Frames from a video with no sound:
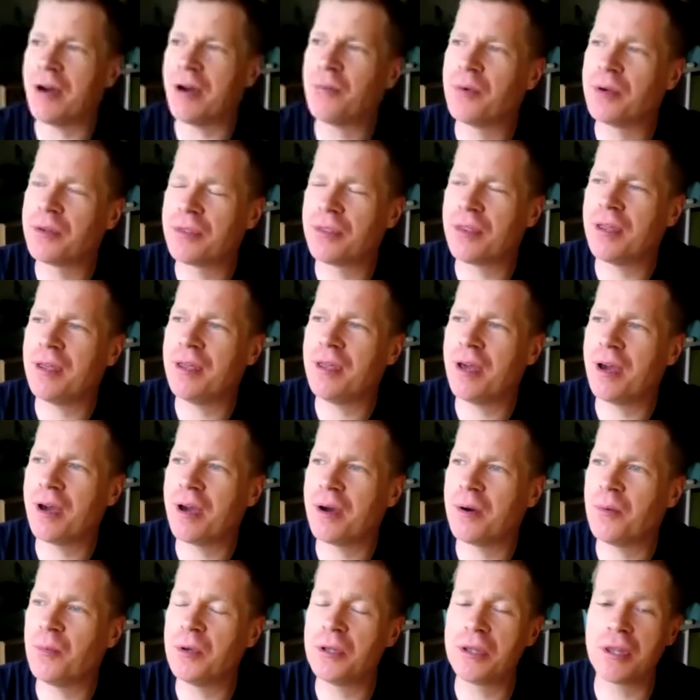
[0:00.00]
with
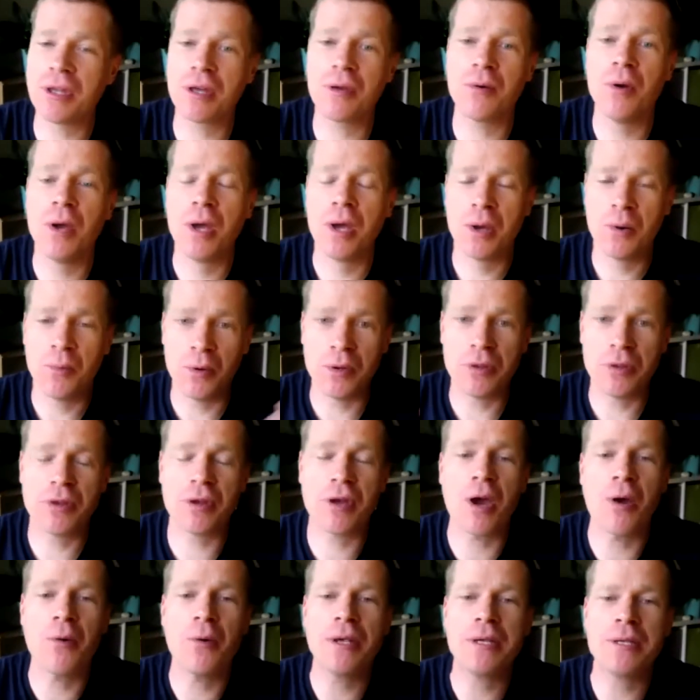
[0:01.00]
the
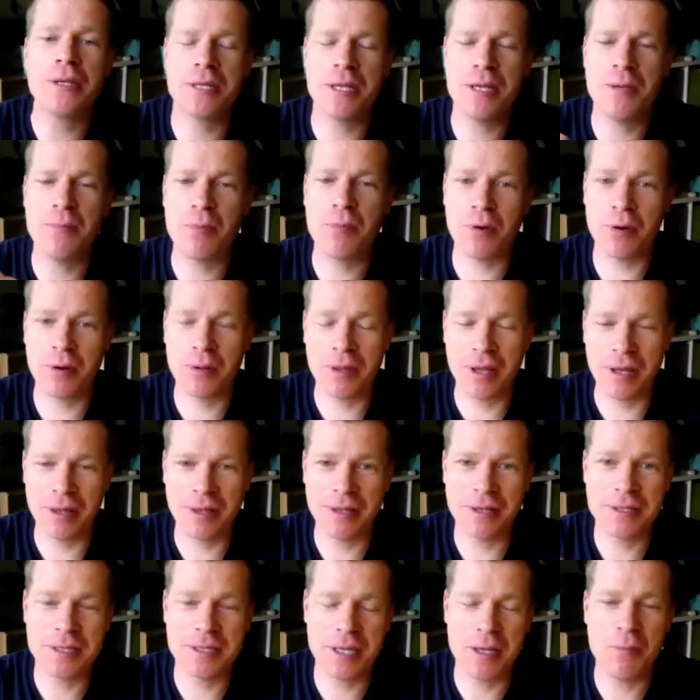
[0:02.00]
going deeper, and then
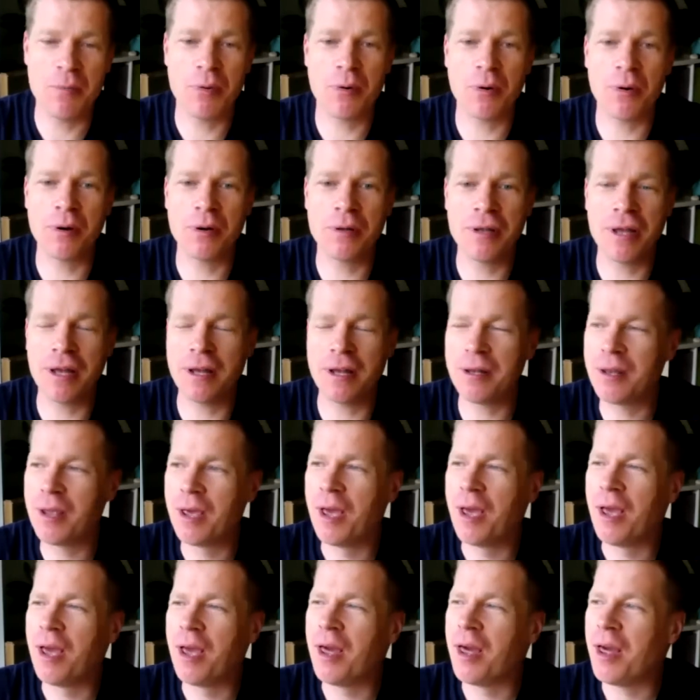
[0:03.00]
the deeper, and then
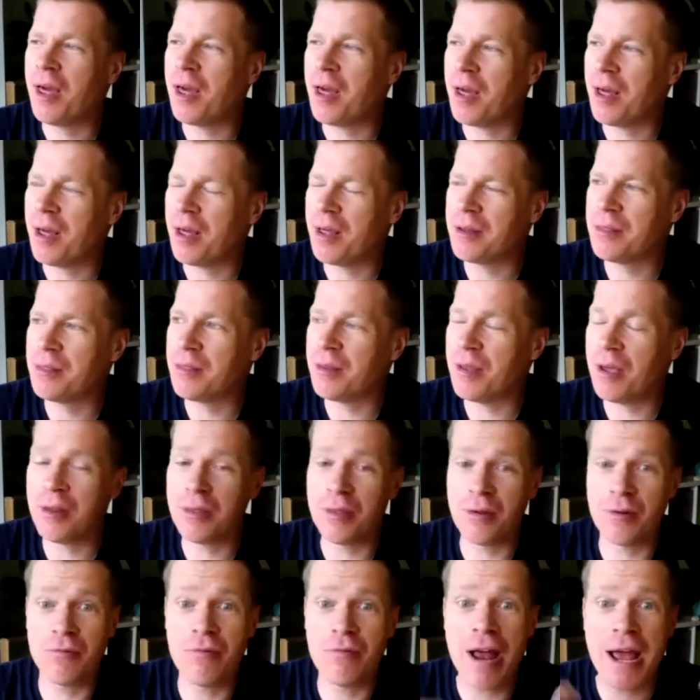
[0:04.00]
and
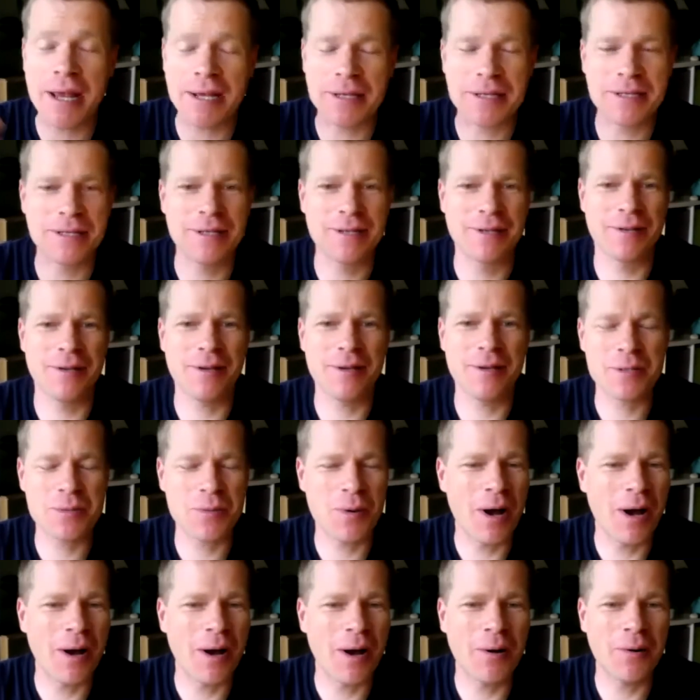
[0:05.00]
the red as
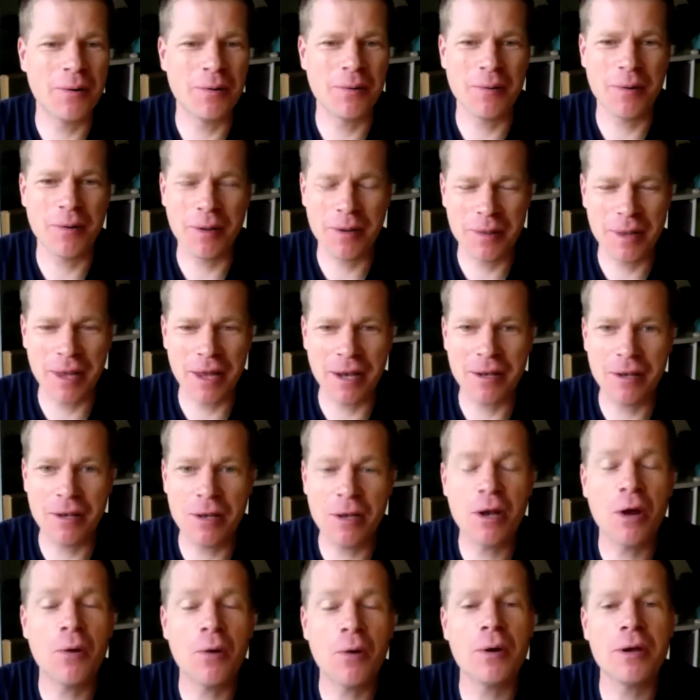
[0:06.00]
well, and then
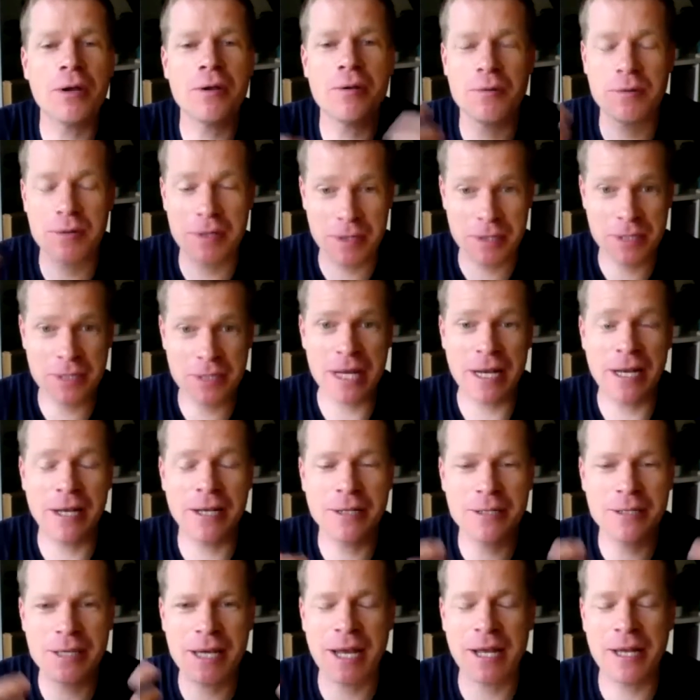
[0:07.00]
where you're
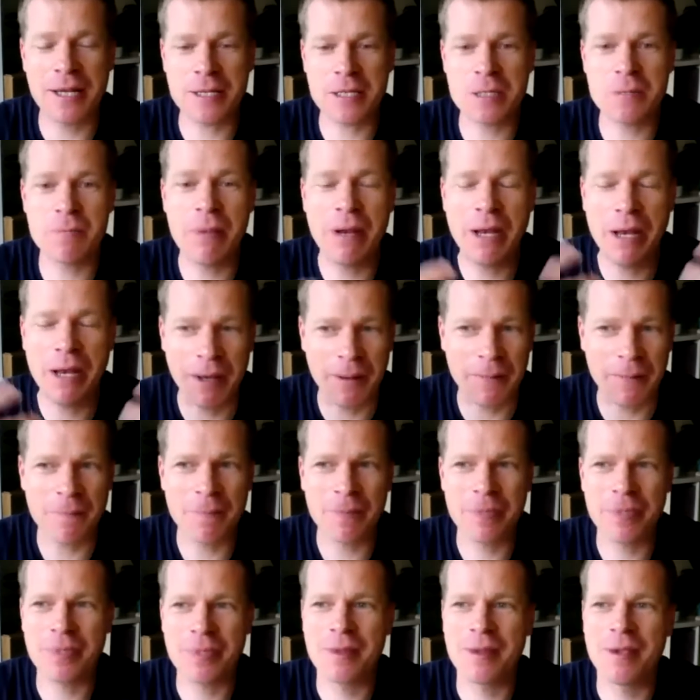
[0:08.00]
telling to get it spinning.
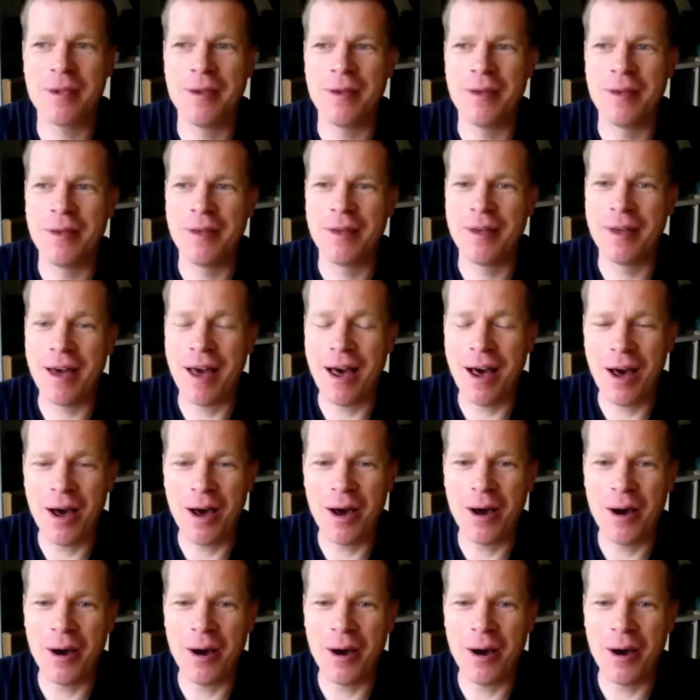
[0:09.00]
Get